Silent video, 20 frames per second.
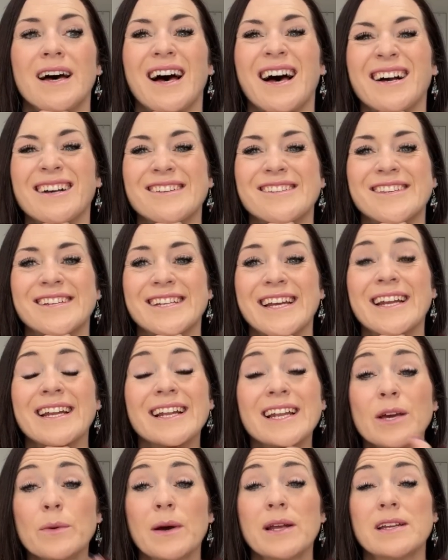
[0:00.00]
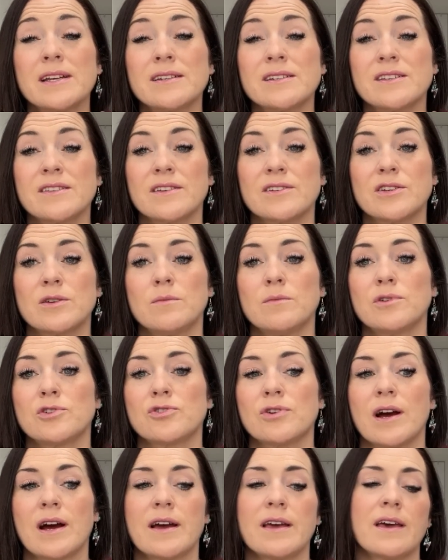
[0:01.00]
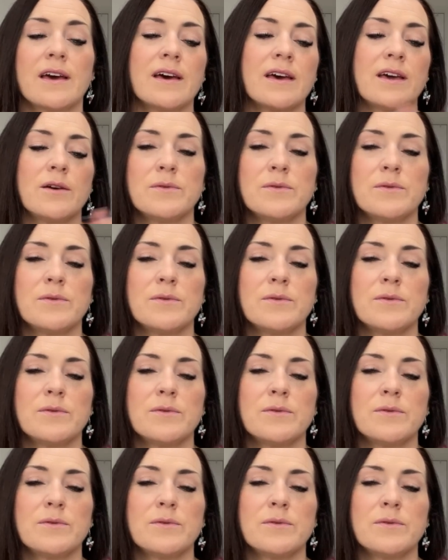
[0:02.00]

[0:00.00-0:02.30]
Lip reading: accidentally went into the tumble dryer.